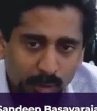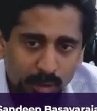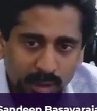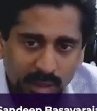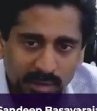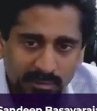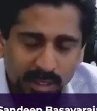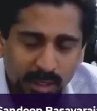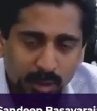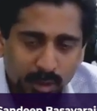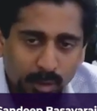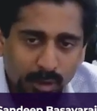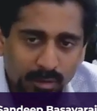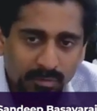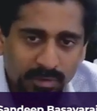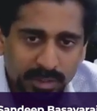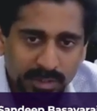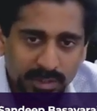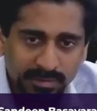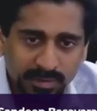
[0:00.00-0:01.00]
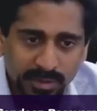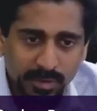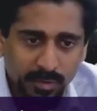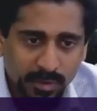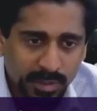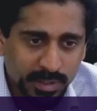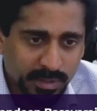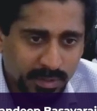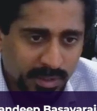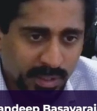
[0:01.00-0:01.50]
I do not have any conflicts of
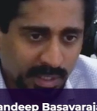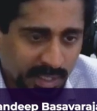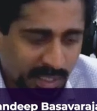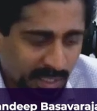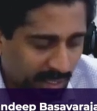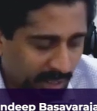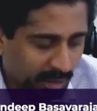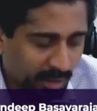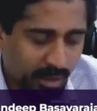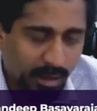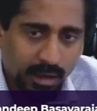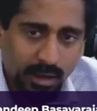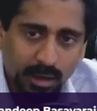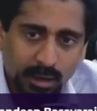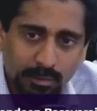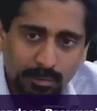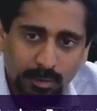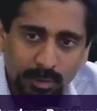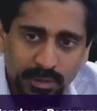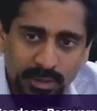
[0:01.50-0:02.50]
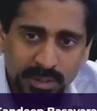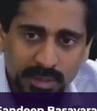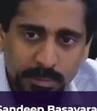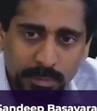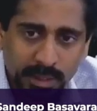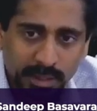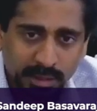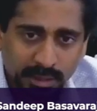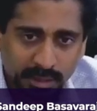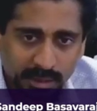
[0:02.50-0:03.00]
interest to declare for this
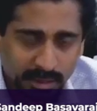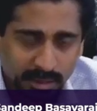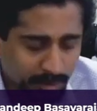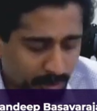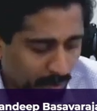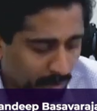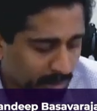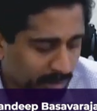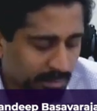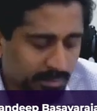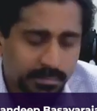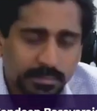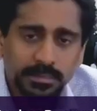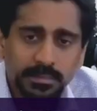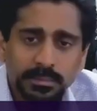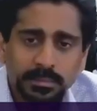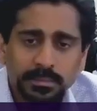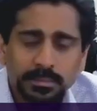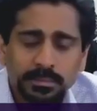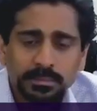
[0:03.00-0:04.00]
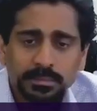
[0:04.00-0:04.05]
particular talk.